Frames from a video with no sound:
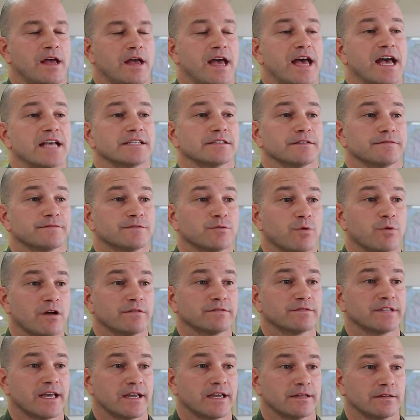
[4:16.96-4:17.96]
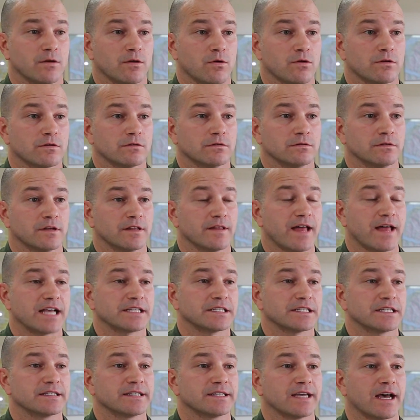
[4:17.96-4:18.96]
As of 12:10 local
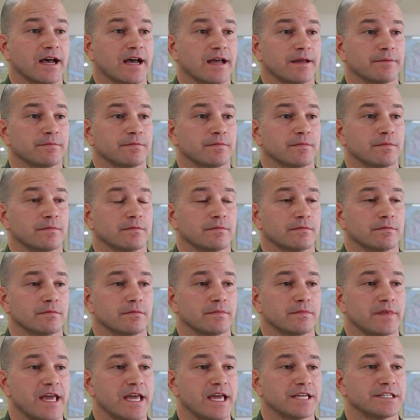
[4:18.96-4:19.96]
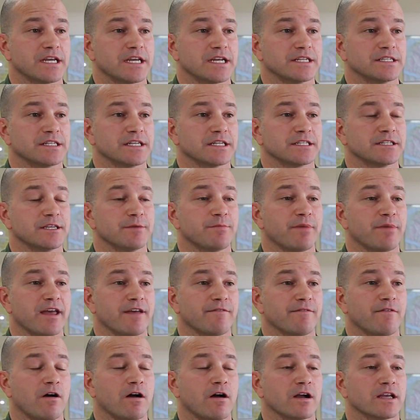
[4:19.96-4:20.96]
Alaska time, the HH-60
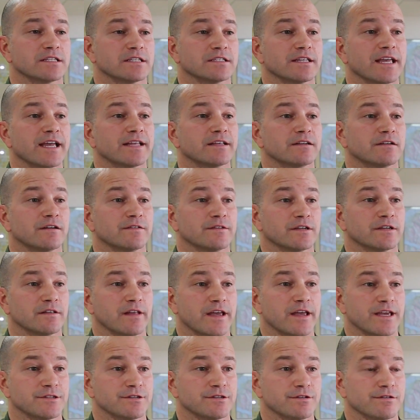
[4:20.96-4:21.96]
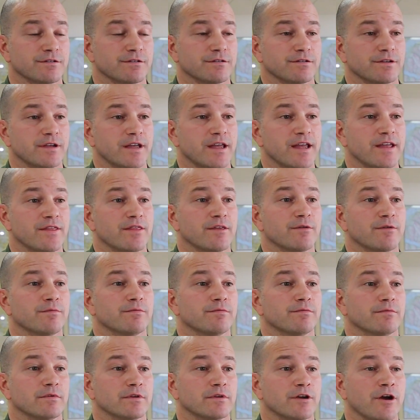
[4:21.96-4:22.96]
Pave Hawk has landed on the glacier, and the
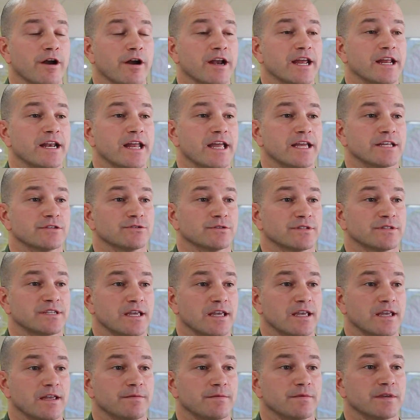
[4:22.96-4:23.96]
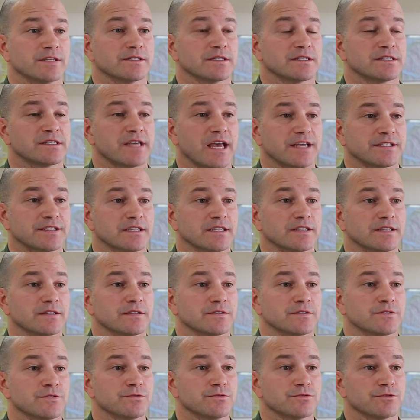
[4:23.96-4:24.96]
Guardian Angel team is assessing
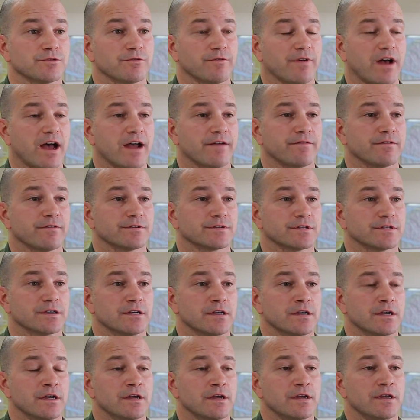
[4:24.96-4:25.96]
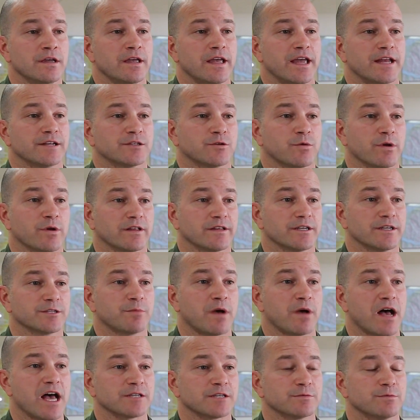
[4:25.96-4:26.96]
the 2 survivors. And as quickly as
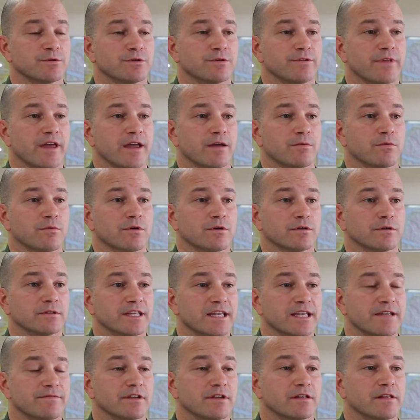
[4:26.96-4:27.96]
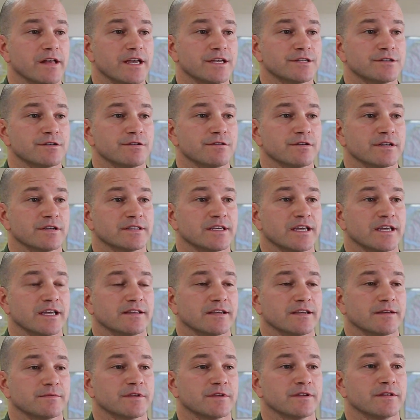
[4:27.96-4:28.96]
possible, they will leave the glacier and take
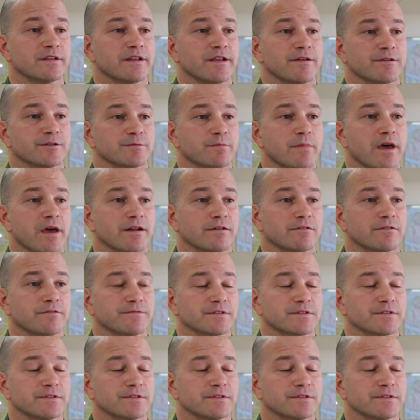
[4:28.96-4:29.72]
them to the nearest medical